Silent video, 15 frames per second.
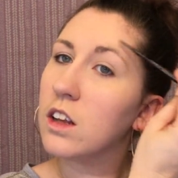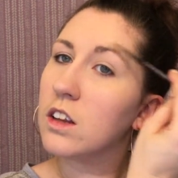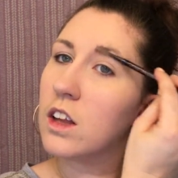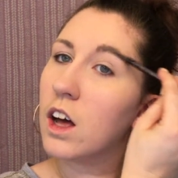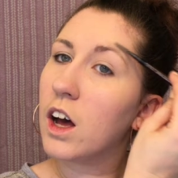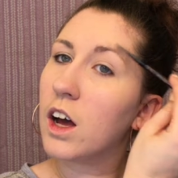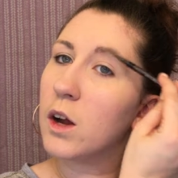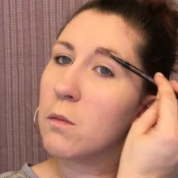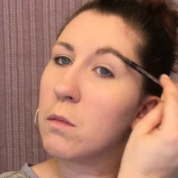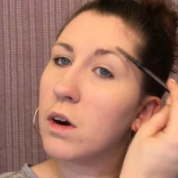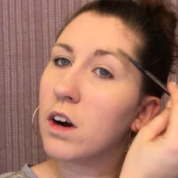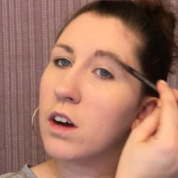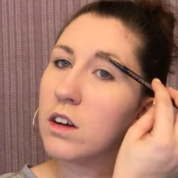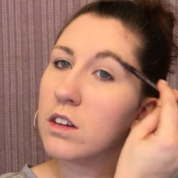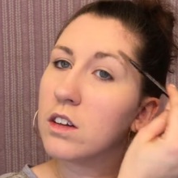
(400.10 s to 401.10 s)
the
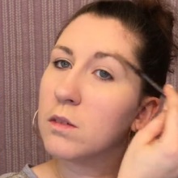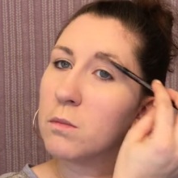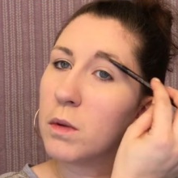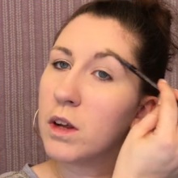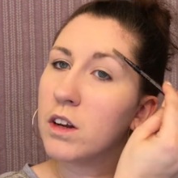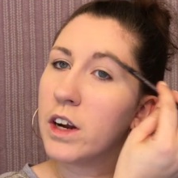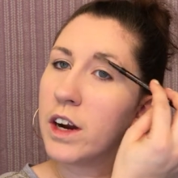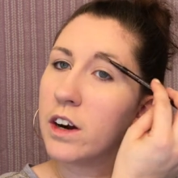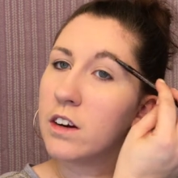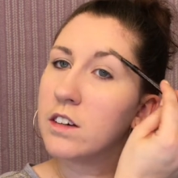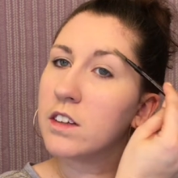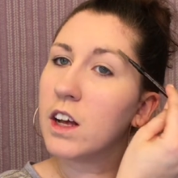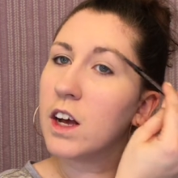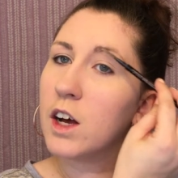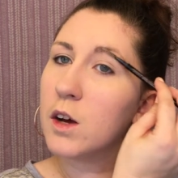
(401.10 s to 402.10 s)
eyebrow
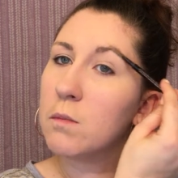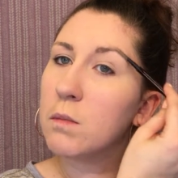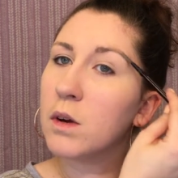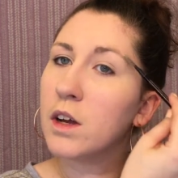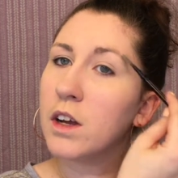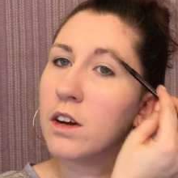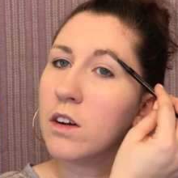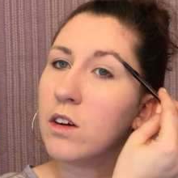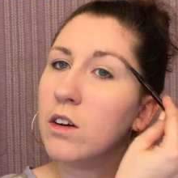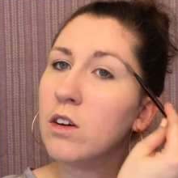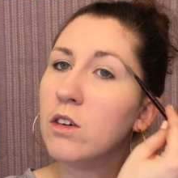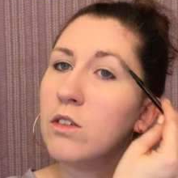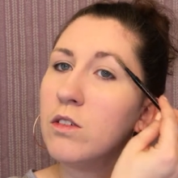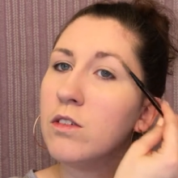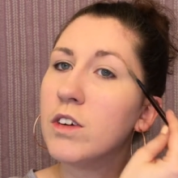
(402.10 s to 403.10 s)
hairs up and
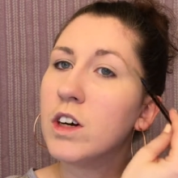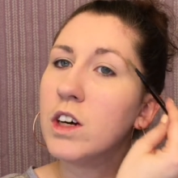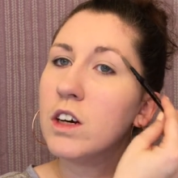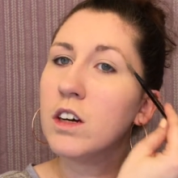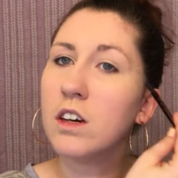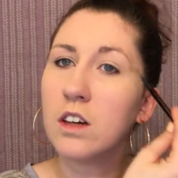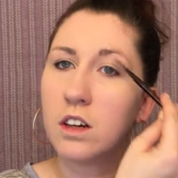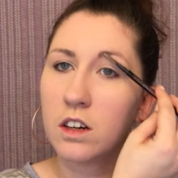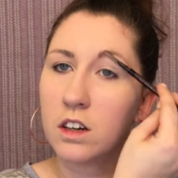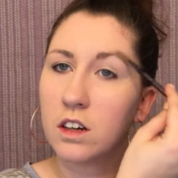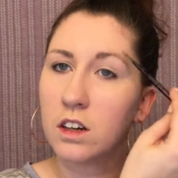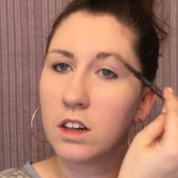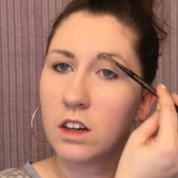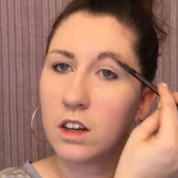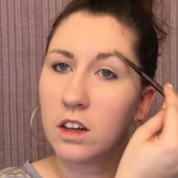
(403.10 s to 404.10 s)
over.
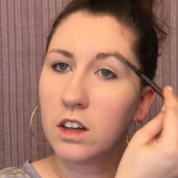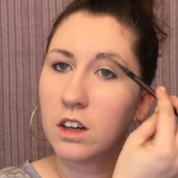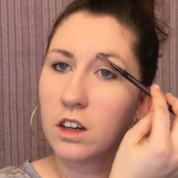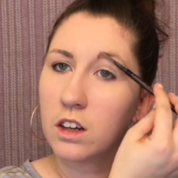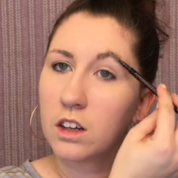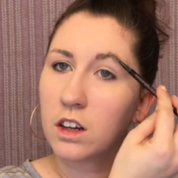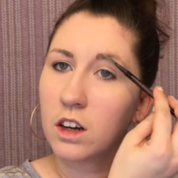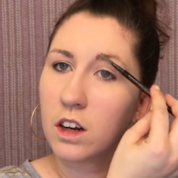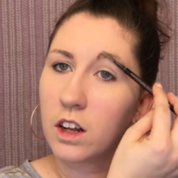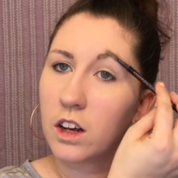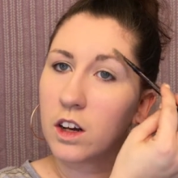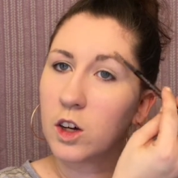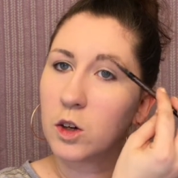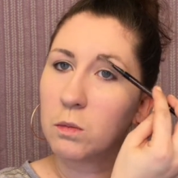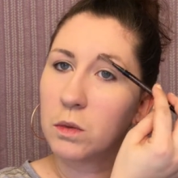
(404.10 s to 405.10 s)
And I
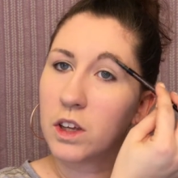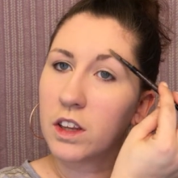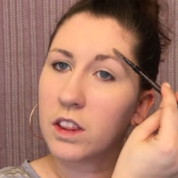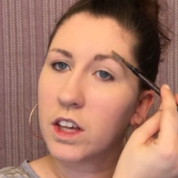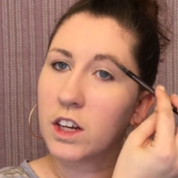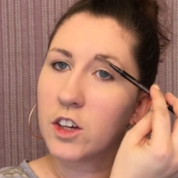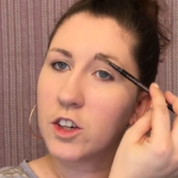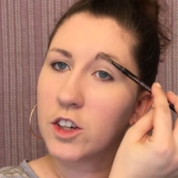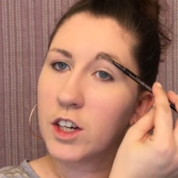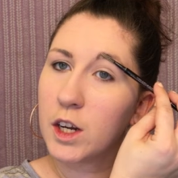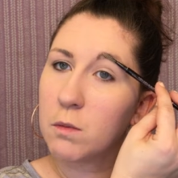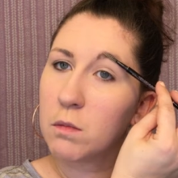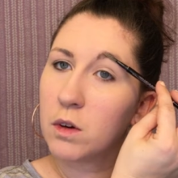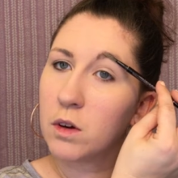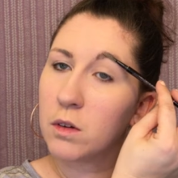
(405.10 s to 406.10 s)
help get that
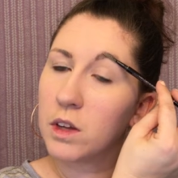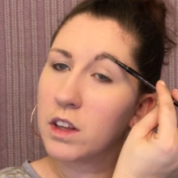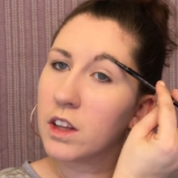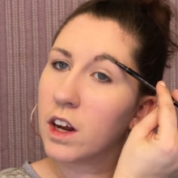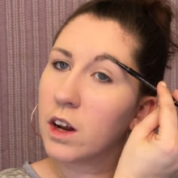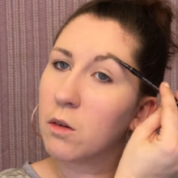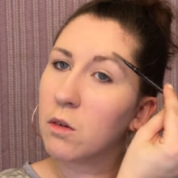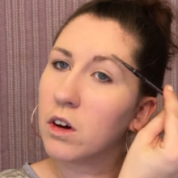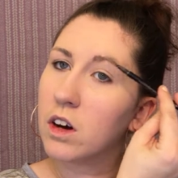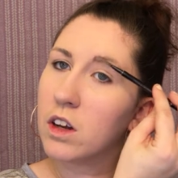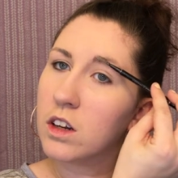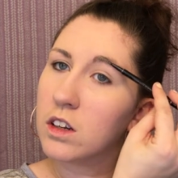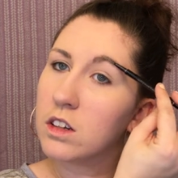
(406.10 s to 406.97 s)
shape going that I want.